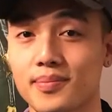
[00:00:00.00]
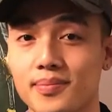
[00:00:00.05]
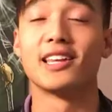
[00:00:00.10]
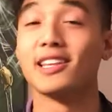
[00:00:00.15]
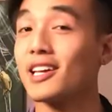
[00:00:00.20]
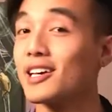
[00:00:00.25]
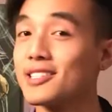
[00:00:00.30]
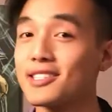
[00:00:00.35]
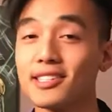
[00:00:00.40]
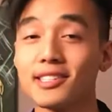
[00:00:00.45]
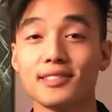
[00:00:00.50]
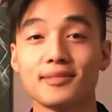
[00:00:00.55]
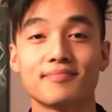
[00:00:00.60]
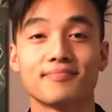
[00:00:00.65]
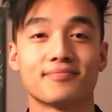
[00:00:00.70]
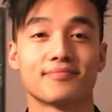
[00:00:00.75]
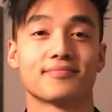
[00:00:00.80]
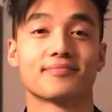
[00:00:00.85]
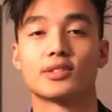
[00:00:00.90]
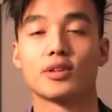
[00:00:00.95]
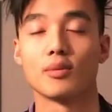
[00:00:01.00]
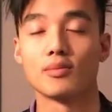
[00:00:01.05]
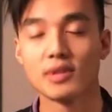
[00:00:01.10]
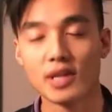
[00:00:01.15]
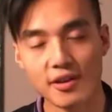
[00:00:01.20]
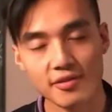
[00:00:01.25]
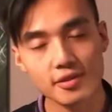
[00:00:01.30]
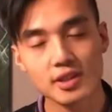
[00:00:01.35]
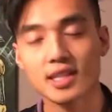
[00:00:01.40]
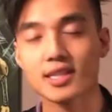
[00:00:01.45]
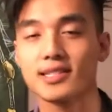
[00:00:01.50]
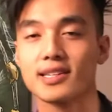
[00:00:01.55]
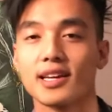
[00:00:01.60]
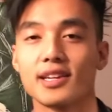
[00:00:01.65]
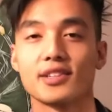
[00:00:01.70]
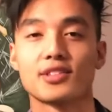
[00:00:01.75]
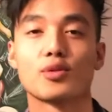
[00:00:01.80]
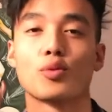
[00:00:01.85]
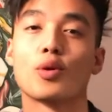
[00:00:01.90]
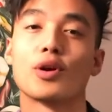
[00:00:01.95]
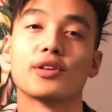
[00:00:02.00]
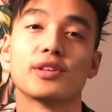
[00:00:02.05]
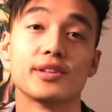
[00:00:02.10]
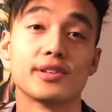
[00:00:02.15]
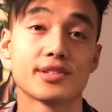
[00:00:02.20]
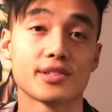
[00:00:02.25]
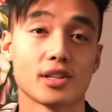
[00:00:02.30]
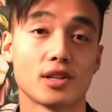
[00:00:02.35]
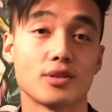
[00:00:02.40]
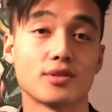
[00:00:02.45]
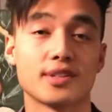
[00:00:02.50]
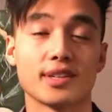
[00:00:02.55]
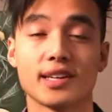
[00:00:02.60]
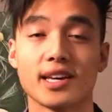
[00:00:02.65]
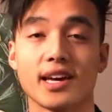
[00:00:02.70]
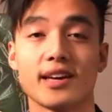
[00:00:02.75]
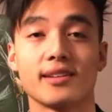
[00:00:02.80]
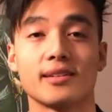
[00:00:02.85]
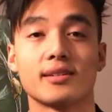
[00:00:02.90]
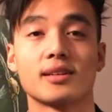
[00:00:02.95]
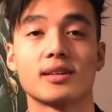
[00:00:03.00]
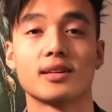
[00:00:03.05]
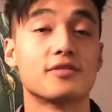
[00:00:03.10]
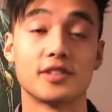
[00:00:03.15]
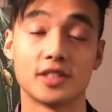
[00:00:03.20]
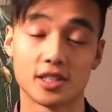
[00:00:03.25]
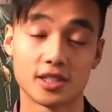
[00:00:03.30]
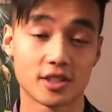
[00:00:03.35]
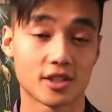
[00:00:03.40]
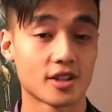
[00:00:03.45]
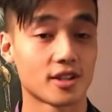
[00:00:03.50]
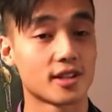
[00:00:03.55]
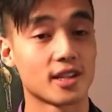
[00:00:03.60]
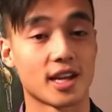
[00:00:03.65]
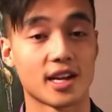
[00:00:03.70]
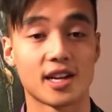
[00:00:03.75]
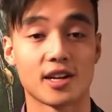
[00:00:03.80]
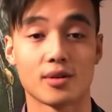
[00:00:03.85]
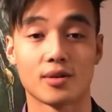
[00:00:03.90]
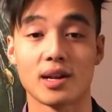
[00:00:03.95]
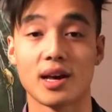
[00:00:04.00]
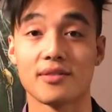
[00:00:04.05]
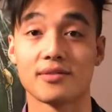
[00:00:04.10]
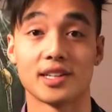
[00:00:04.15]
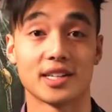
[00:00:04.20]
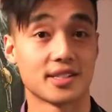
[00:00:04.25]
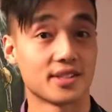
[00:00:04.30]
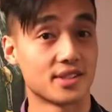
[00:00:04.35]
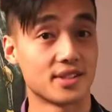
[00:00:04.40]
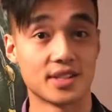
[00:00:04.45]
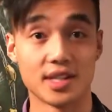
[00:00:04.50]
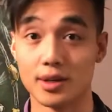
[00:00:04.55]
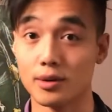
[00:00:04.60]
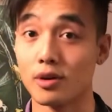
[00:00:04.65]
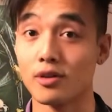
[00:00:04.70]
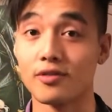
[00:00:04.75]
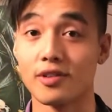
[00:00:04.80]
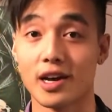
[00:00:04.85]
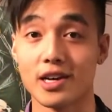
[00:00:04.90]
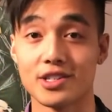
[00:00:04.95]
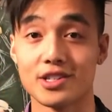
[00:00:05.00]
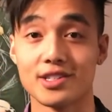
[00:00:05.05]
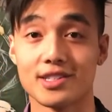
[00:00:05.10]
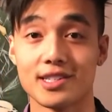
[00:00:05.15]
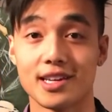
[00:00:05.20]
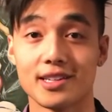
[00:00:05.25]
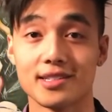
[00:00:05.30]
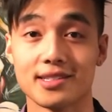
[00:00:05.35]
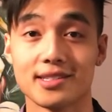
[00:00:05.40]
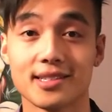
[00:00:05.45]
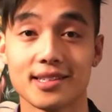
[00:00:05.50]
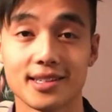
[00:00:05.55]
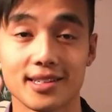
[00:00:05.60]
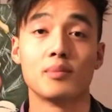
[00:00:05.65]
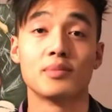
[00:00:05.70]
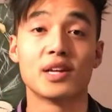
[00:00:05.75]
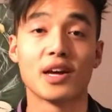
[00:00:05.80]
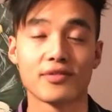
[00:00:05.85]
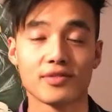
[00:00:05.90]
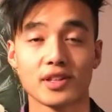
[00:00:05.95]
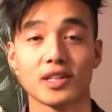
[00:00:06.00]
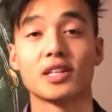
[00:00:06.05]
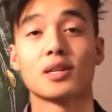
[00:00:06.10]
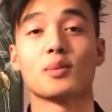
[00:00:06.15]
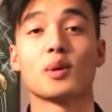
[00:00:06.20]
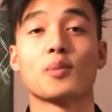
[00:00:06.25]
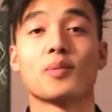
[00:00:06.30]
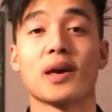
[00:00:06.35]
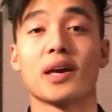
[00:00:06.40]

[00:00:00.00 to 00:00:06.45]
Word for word: And that's it. So I'm definitely excited to wear these clothes again, feeling good that I don't have like zero fashion sense. I'm definitely going to be